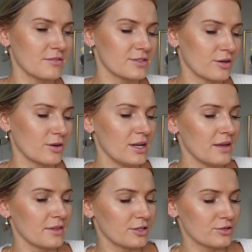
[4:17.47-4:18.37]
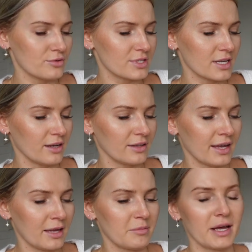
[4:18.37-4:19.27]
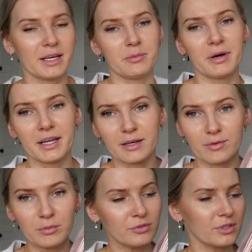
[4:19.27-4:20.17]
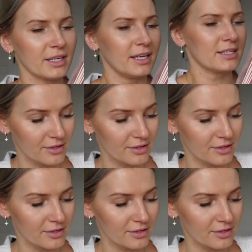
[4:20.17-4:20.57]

So they do sell a mani-pedi removal kit.